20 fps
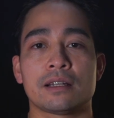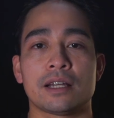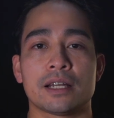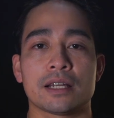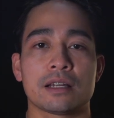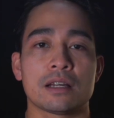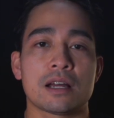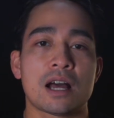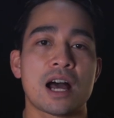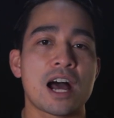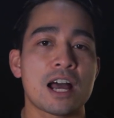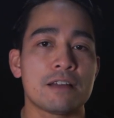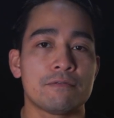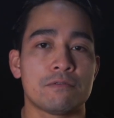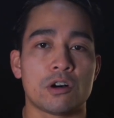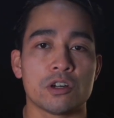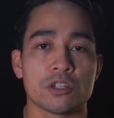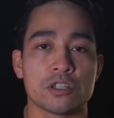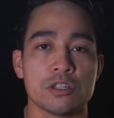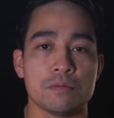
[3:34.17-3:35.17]
like high
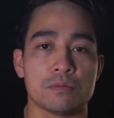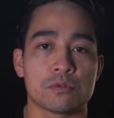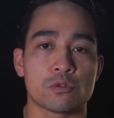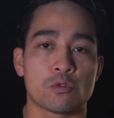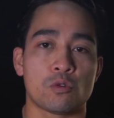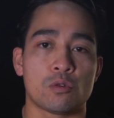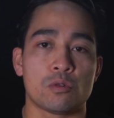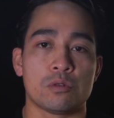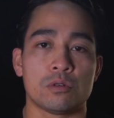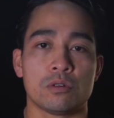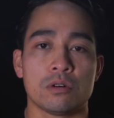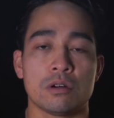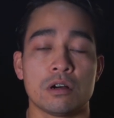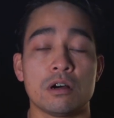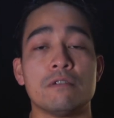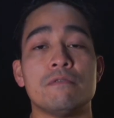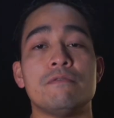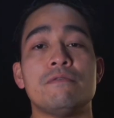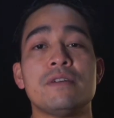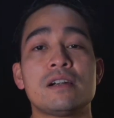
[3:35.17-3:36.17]
volumes or
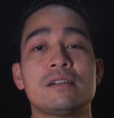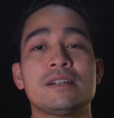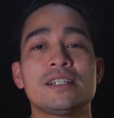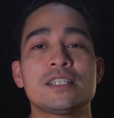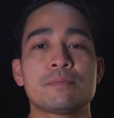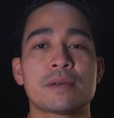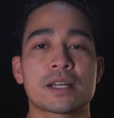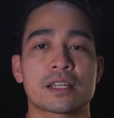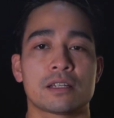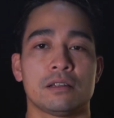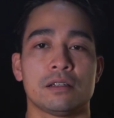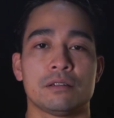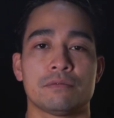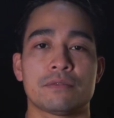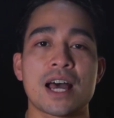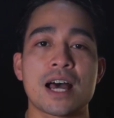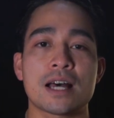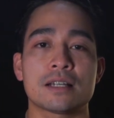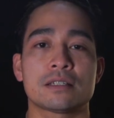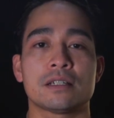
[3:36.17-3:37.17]
a very speculative
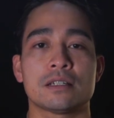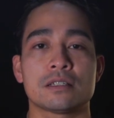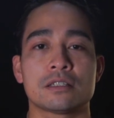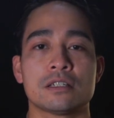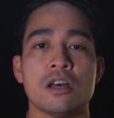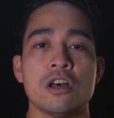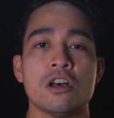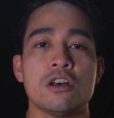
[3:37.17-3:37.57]
assets,